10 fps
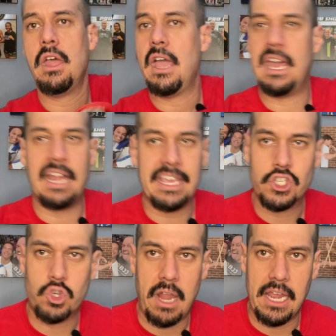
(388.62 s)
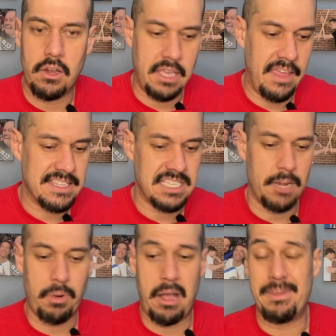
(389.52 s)
and I can train, okay? That's not a
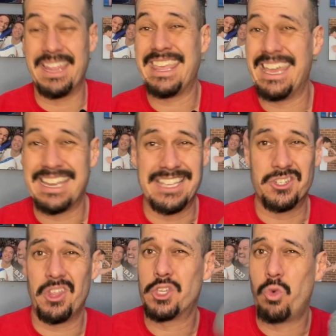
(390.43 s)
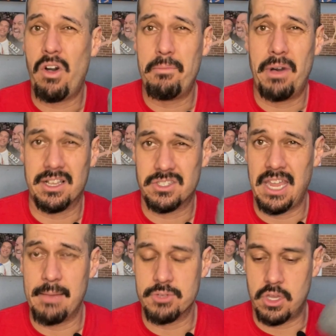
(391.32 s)
problem. And again, guys, they're like 12 bucks on
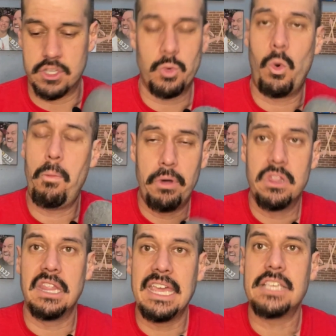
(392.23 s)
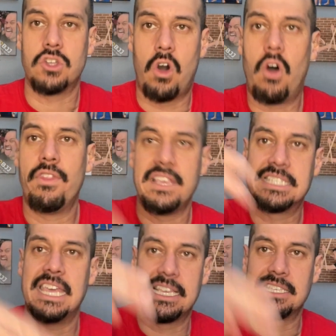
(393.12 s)
Amazon. So we'll put links to all these
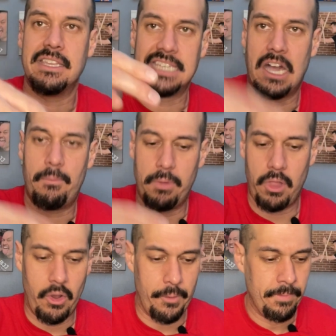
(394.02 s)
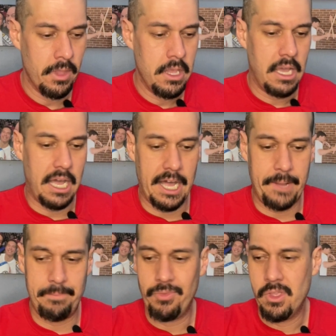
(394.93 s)
things down below.
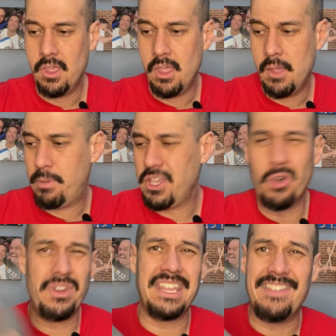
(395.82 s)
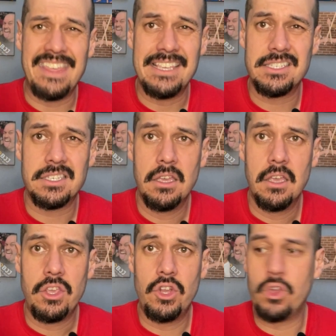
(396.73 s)
But you don't need these.
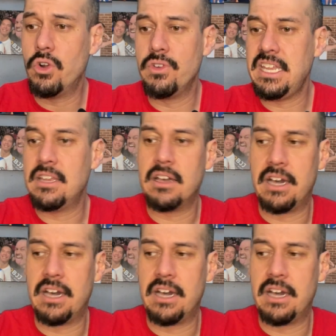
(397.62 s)
You know, you don't need